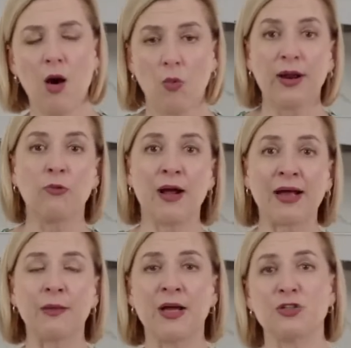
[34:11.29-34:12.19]
What I
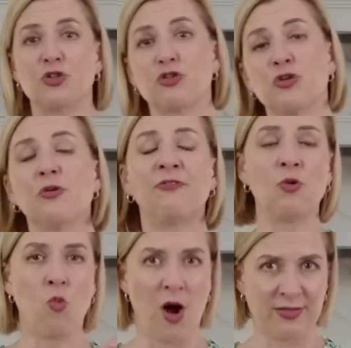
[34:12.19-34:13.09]
recommend you do, if you
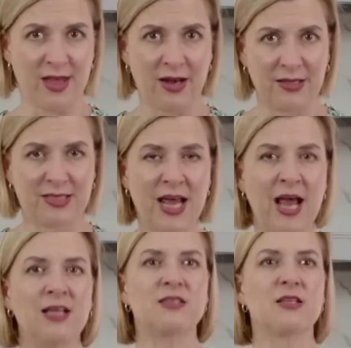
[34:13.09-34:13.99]
want that
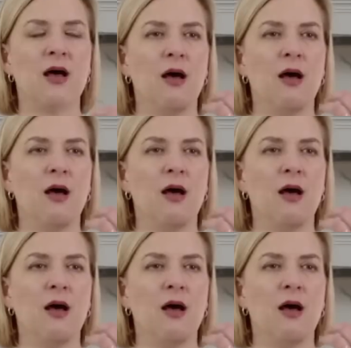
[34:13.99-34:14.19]
intense